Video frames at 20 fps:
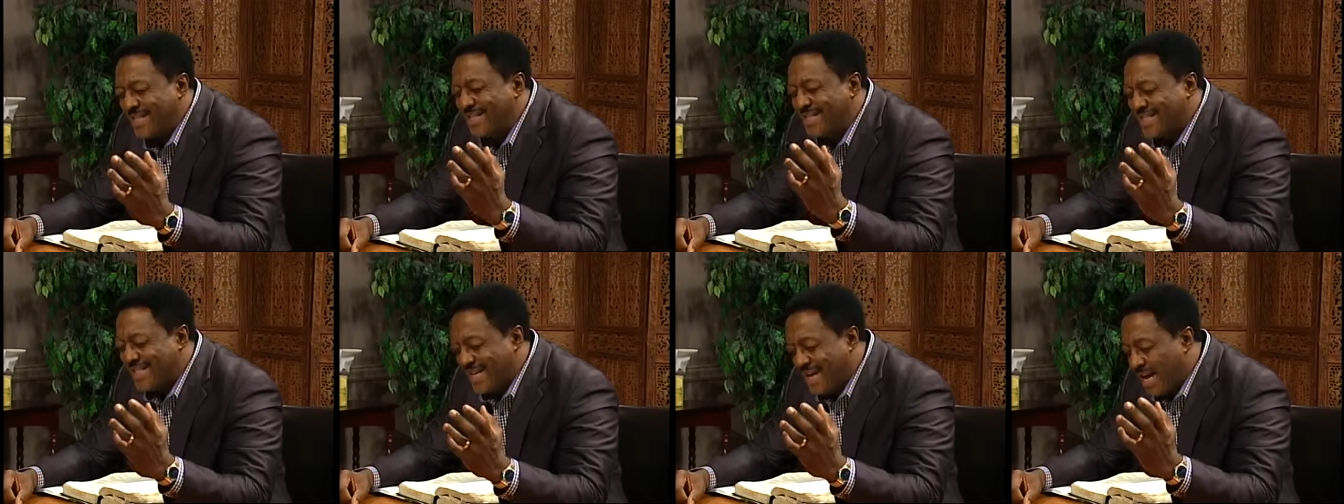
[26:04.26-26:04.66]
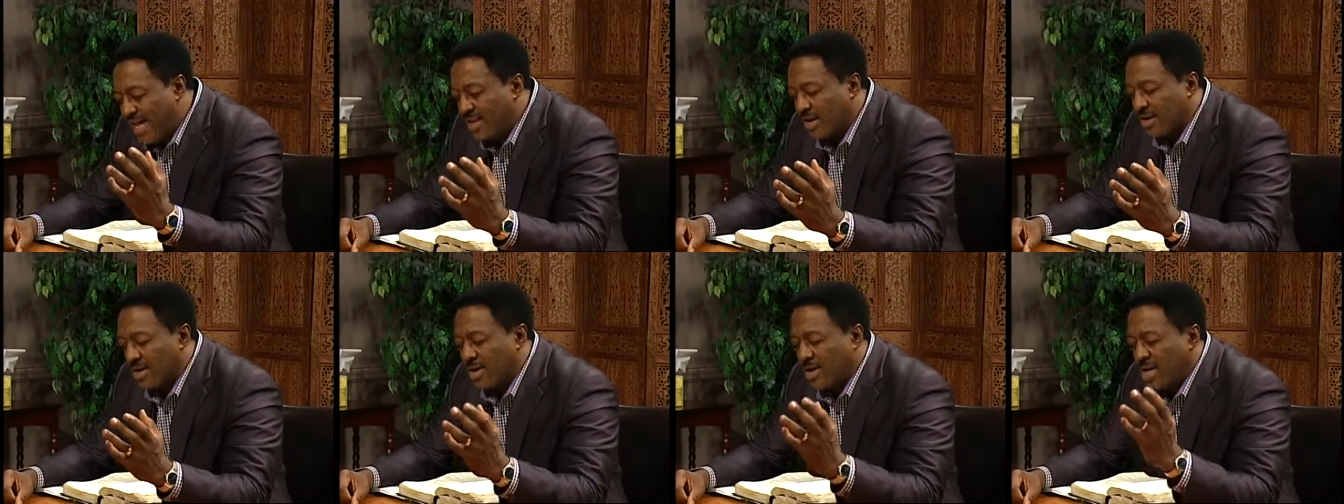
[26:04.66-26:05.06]

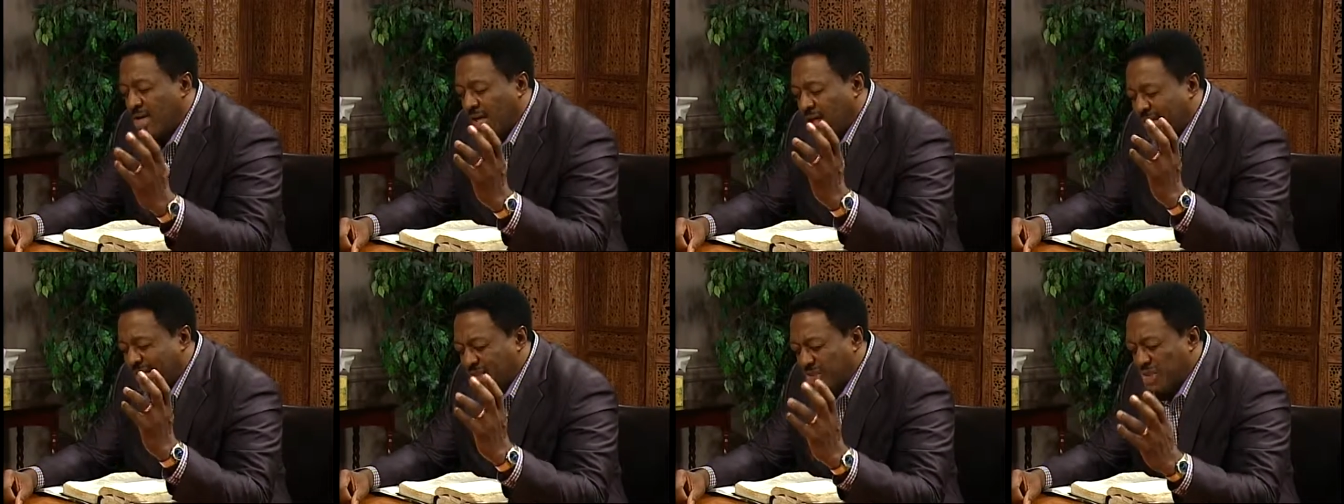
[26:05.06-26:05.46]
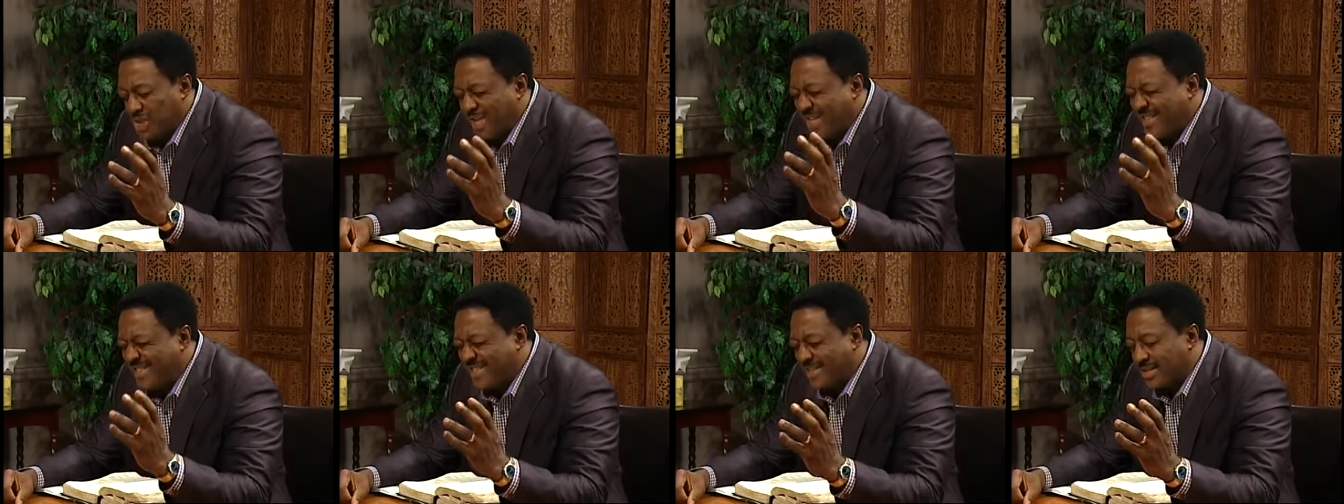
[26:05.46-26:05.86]
together in
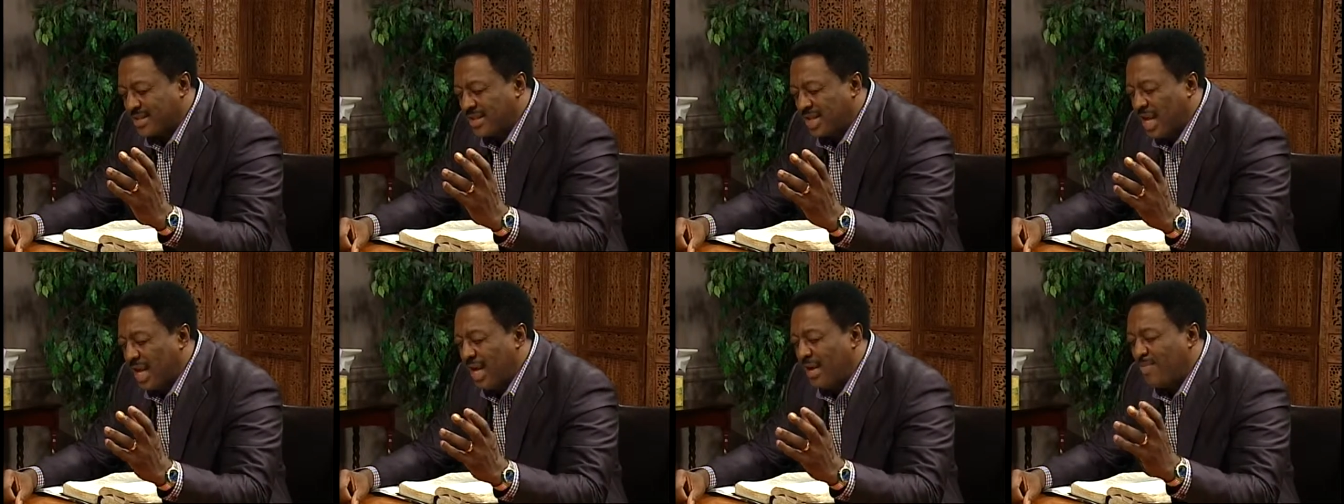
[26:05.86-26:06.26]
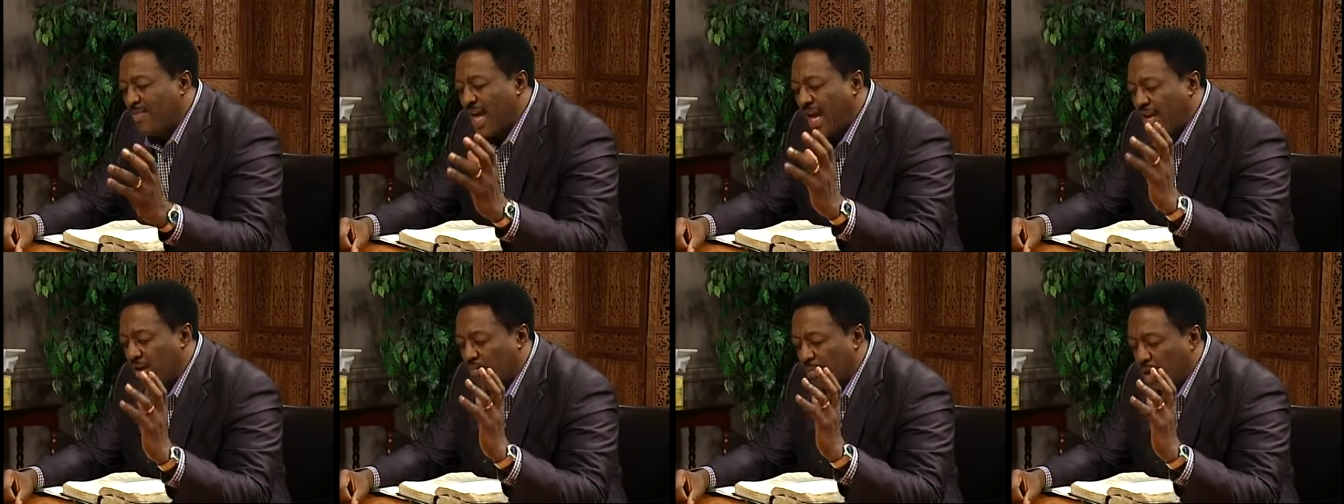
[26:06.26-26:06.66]
Jesus' name
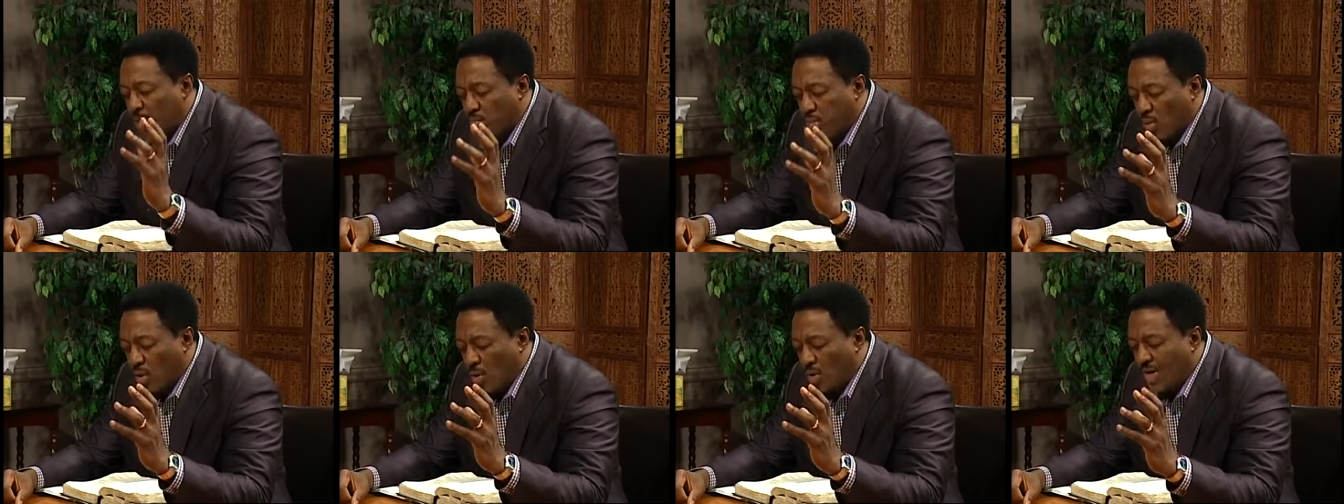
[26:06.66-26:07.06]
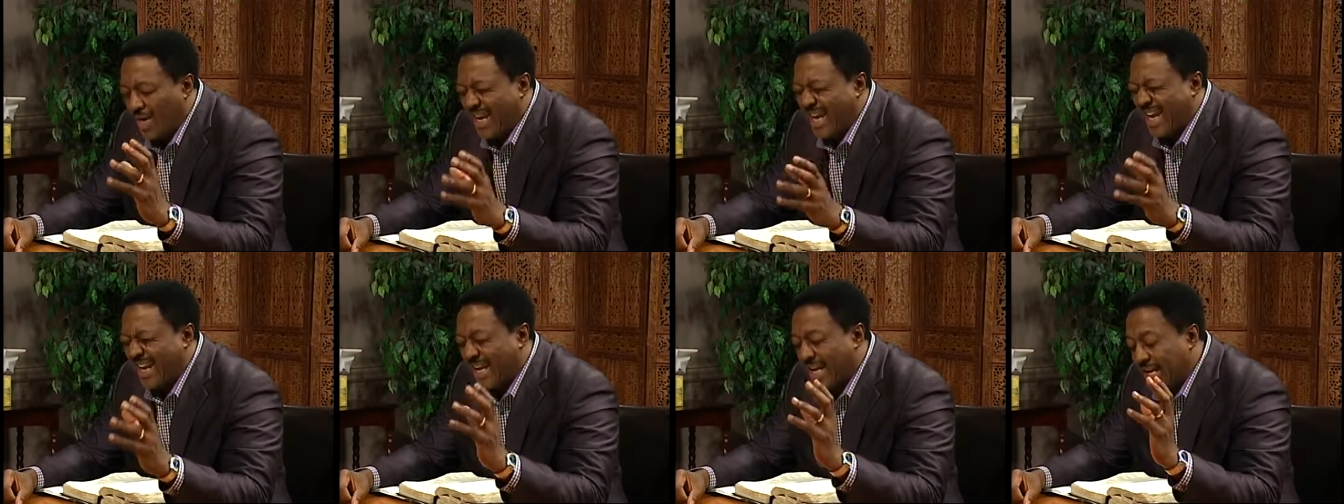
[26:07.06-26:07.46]
that it be broken
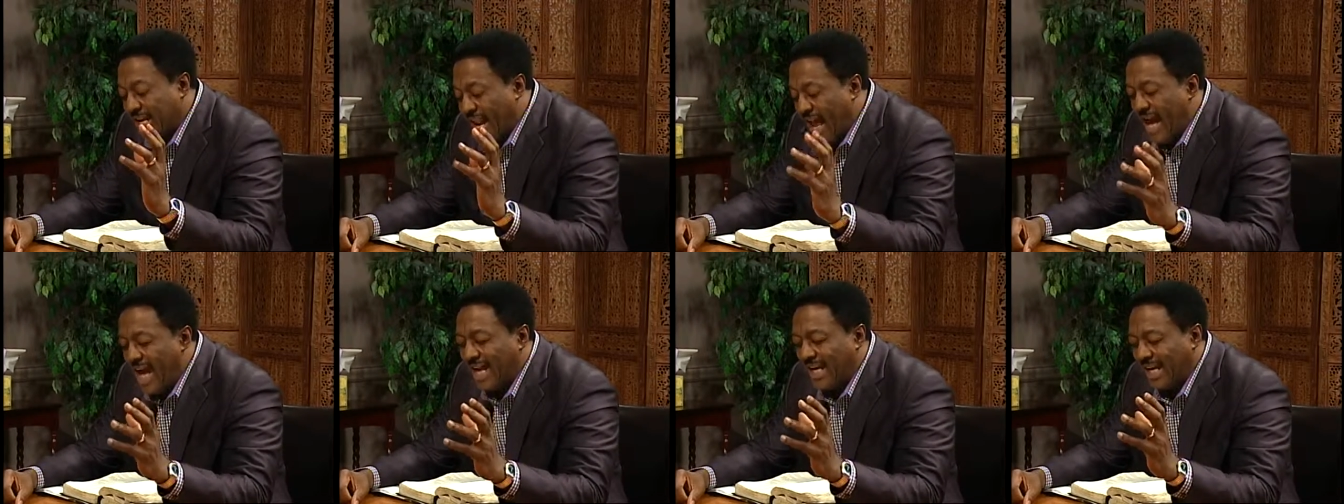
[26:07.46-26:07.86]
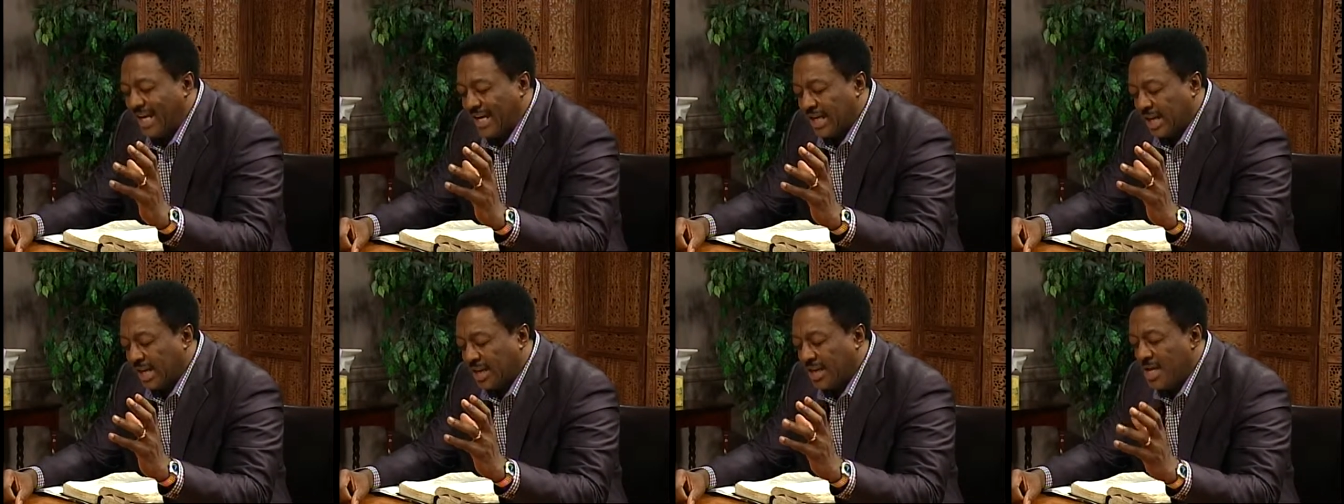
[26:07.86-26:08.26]
and
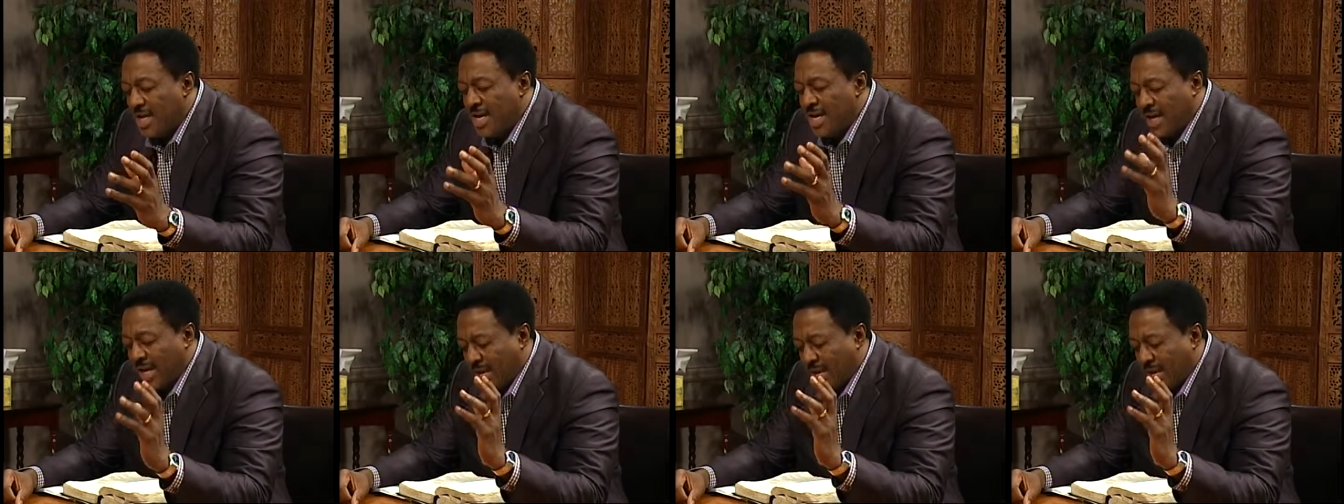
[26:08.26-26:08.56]
annihilated yes.